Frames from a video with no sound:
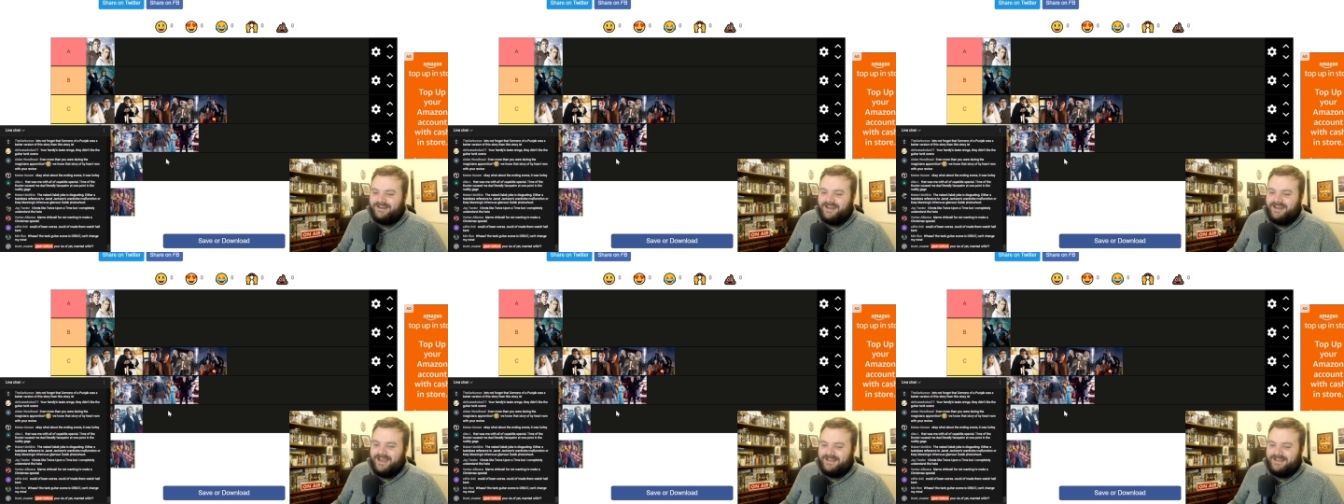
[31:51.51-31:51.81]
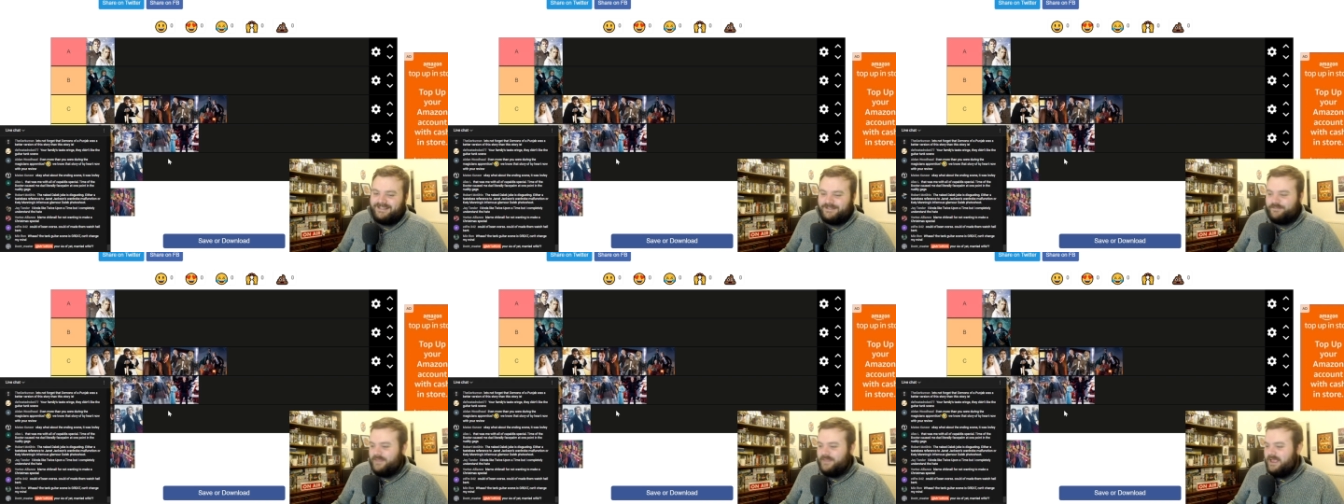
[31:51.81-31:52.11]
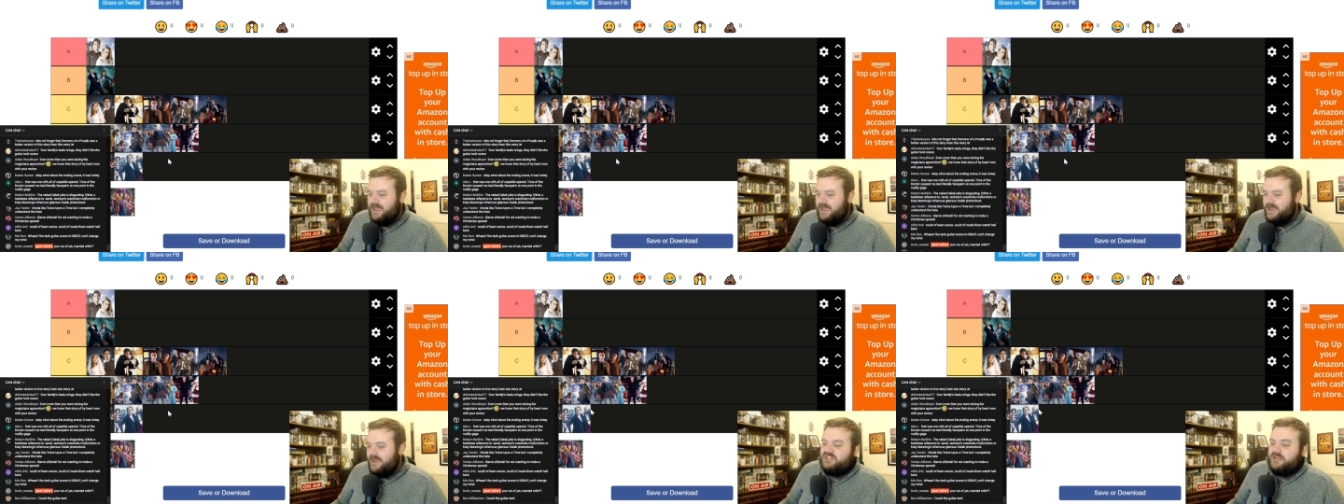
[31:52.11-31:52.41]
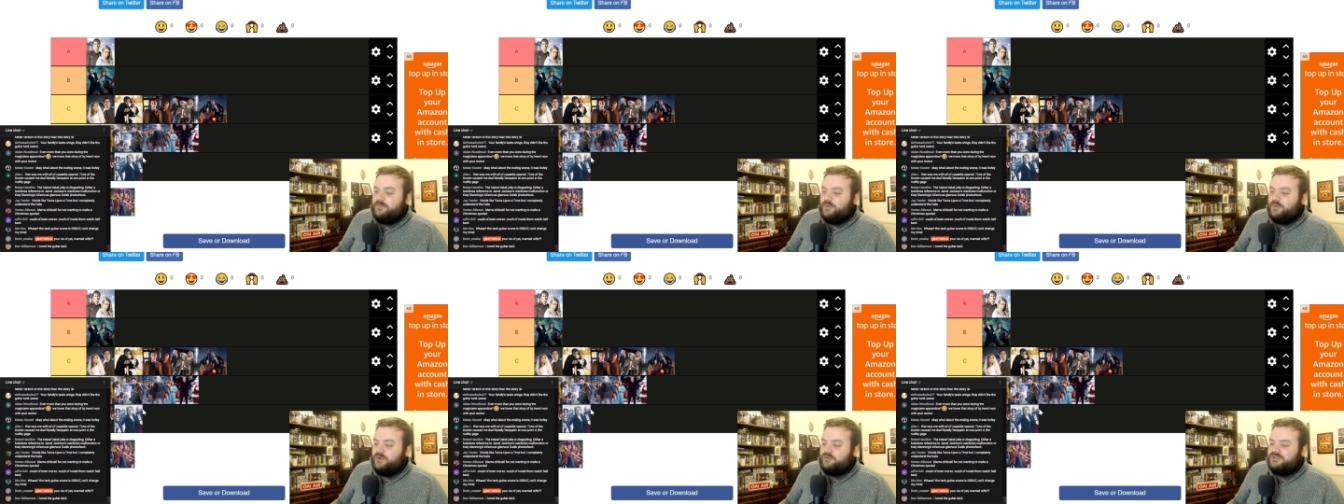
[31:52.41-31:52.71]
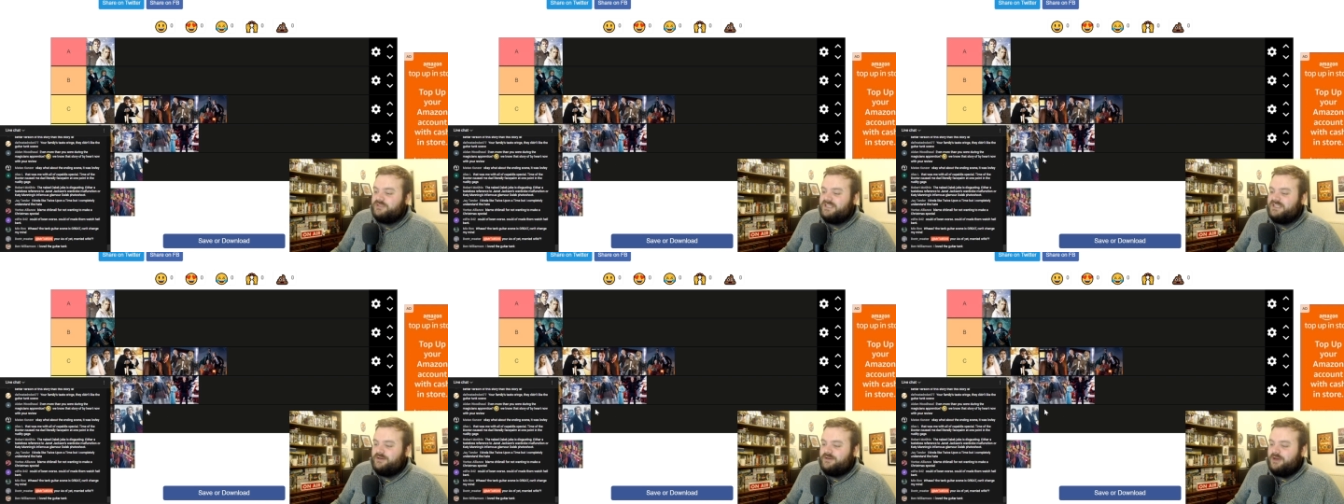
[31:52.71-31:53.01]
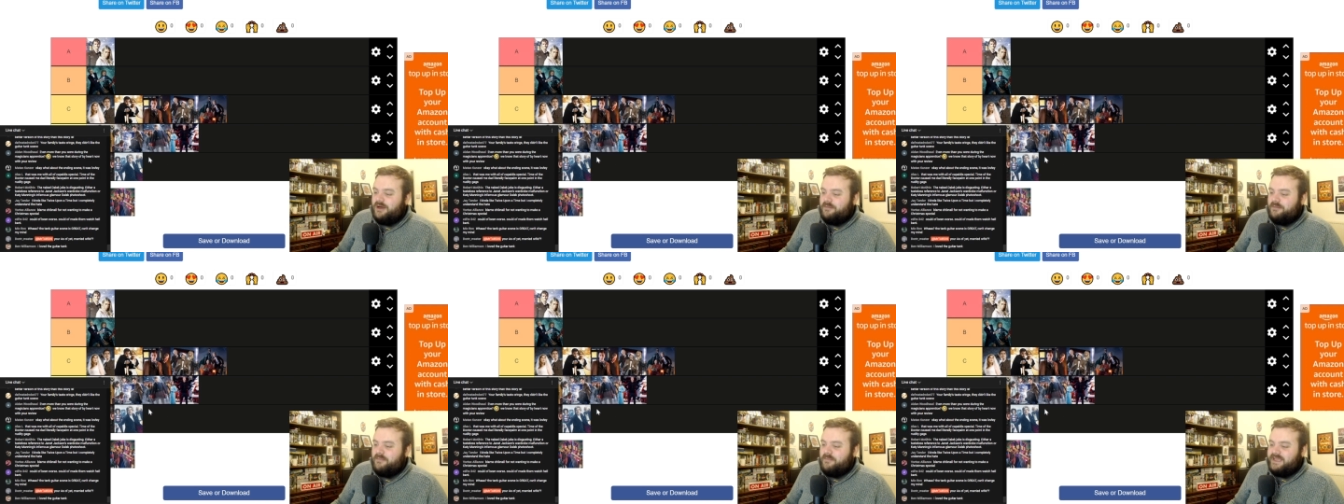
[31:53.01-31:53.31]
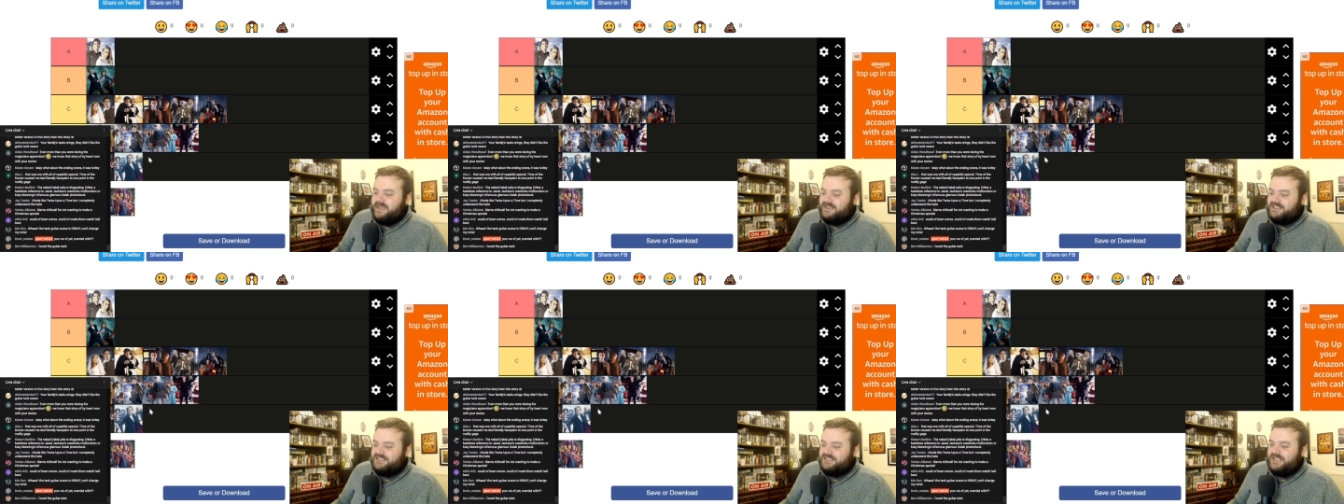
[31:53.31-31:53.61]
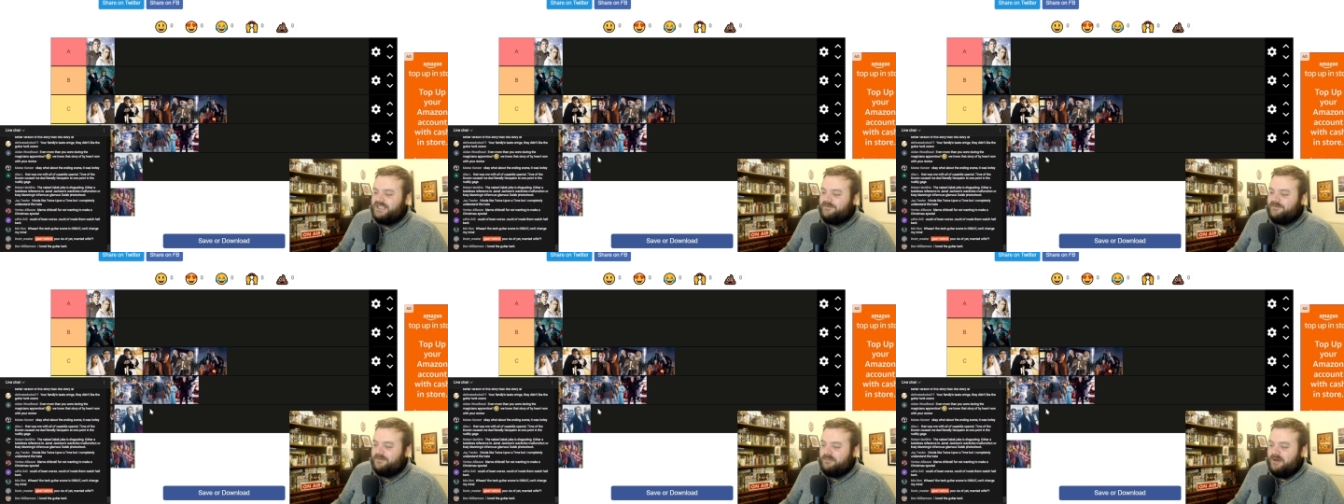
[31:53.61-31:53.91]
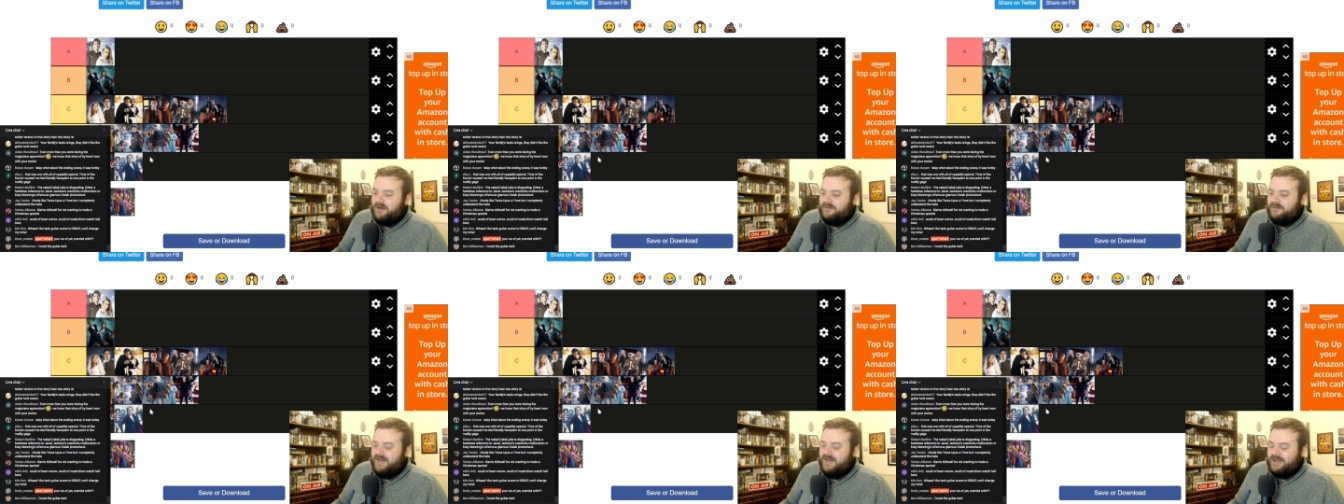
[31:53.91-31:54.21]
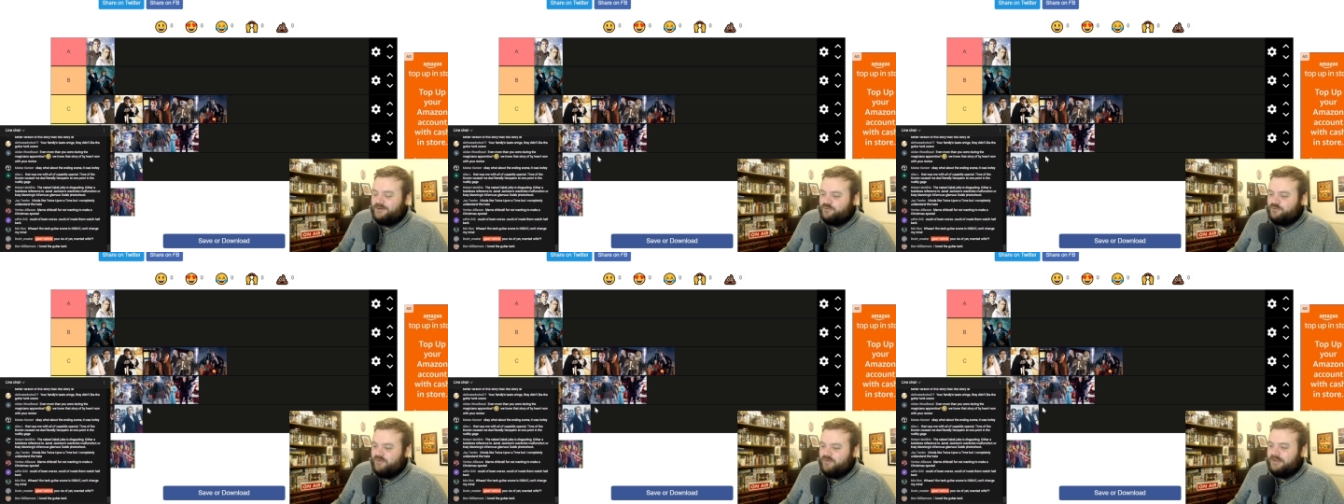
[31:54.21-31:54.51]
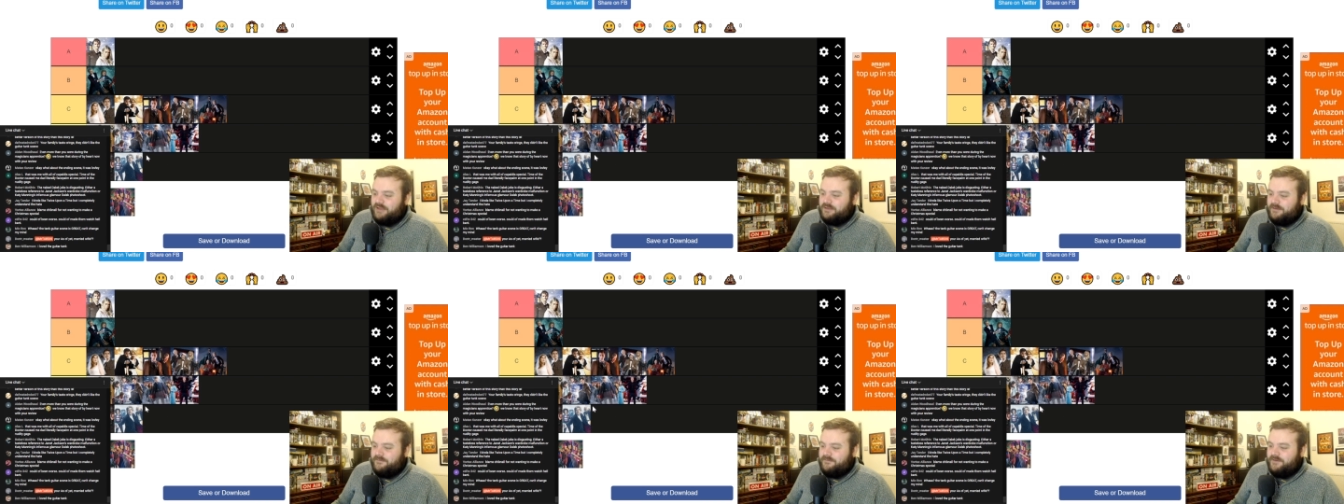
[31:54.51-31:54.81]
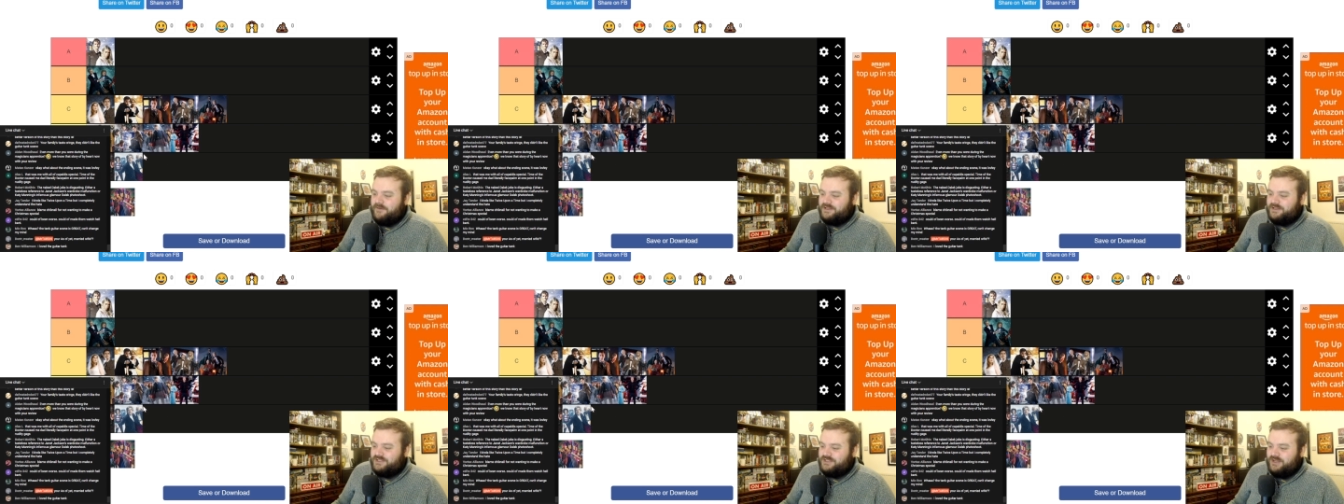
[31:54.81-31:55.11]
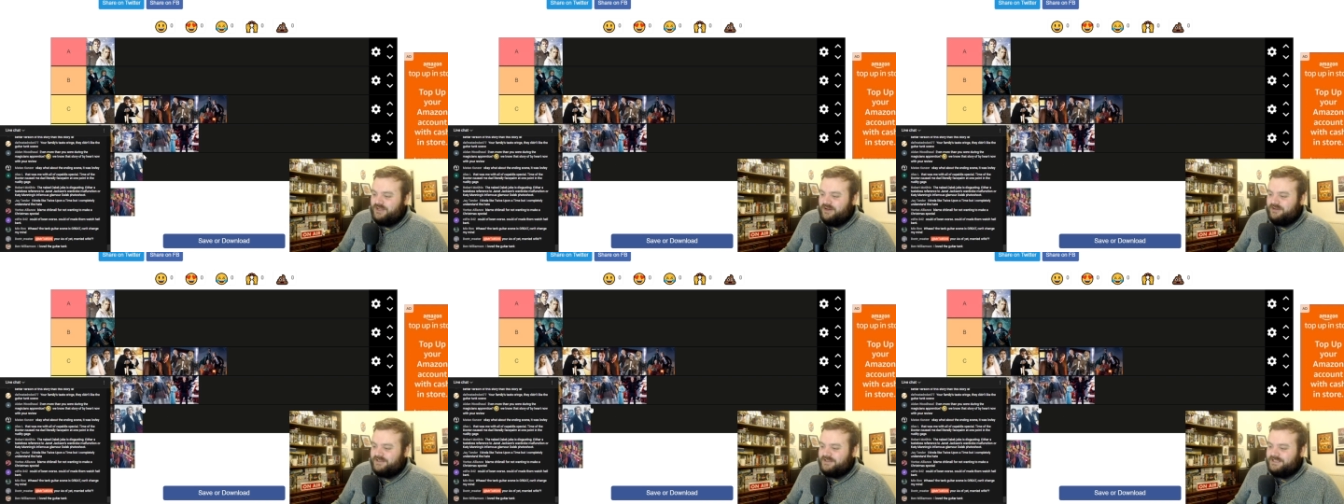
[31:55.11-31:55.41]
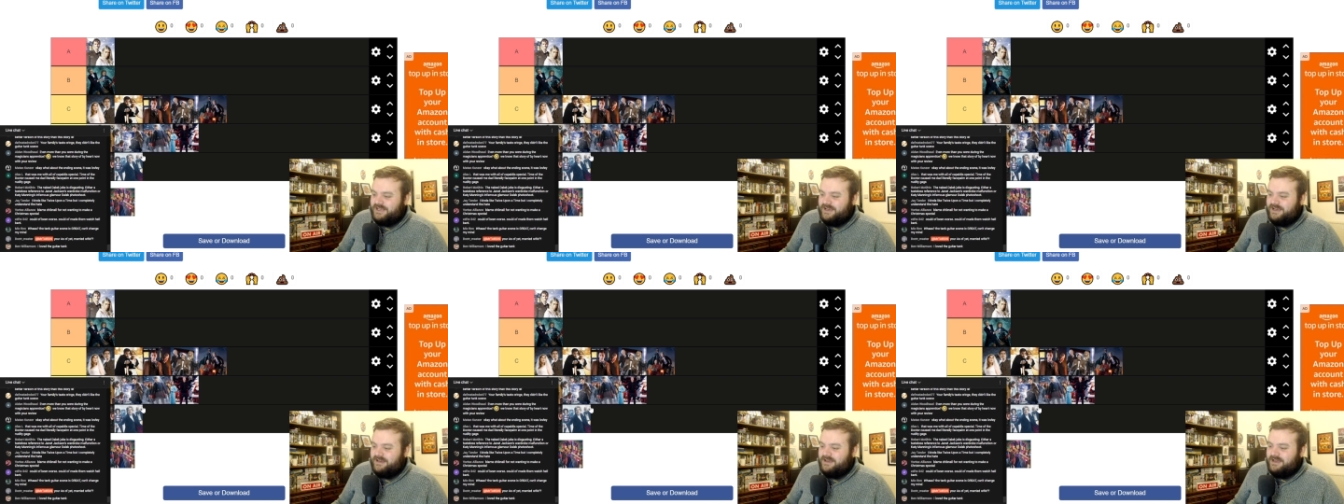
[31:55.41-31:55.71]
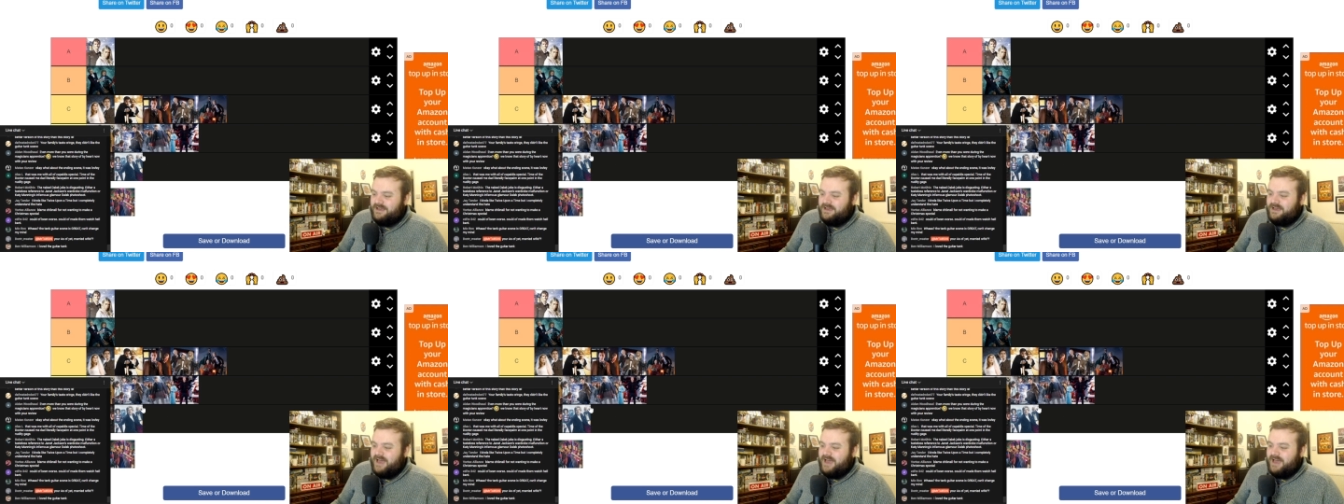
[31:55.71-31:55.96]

Nice. Chibnall did not make Steven Moffat write the first Doctor,